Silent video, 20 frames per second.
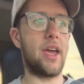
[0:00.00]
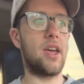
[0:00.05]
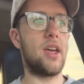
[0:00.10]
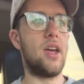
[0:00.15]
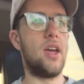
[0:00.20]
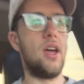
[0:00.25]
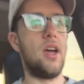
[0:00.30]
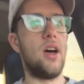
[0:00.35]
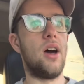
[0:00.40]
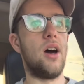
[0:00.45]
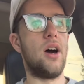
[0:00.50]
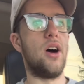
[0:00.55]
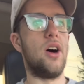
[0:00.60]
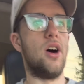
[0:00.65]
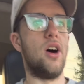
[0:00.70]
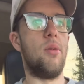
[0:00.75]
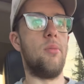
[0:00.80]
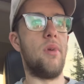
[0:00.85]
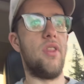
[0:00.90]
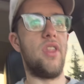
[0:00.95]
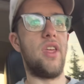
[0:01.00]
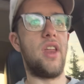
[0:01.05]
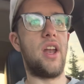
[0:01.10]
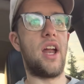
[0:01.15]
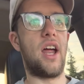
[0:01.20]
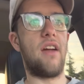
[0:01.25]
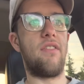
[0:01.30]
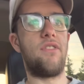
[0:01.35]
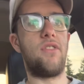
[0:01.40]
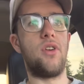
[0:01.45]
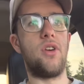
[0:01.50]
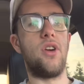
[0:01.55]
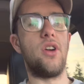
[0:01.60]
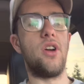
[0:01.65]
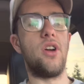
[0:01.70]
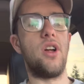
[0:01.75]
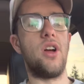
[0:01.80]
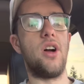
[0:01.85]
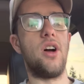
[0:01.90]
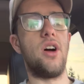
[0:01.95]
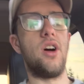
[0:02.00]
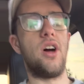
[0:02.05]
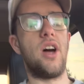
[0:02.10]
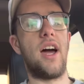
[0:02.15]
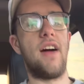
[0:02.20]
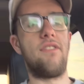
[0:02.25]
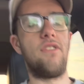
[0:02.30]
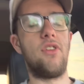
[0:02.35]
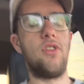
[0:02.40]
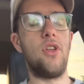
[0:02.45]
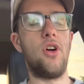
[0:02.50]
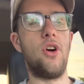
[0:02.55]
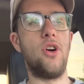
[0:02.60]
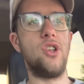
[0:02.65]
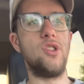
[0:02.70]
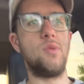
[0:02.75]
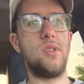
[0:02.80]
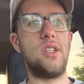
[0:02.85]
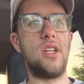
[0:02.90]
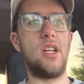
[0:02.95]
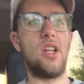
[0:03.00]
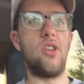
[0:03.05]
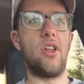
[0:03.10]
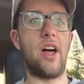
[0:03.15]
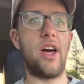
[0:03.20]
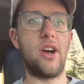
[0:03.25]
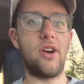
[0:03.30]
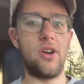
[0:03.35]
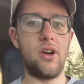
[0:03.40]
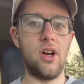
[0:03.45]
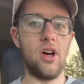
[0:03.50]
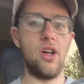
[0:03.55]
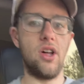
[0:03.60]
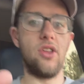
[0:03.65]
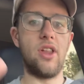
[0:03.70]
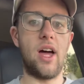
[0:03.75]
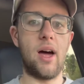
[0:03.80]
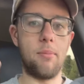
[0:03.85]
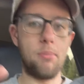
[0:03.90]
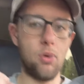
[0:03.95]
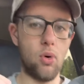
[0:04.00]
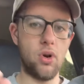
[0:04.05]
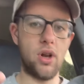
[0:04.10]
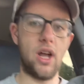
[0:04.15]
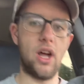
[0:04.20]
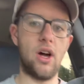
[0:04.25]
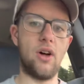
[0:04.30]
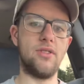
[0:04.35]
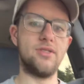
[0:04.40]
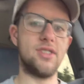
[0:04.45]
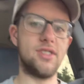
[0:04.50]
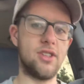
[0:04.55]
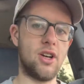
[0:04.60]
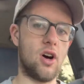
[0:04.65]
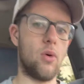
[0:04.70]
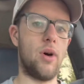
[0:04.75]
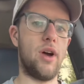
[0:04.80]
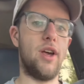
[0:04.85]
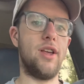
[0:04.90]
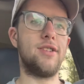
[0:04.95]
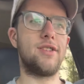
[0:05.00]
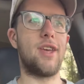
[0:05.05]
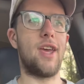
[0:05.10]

And then after those, we did lat pull downs as always.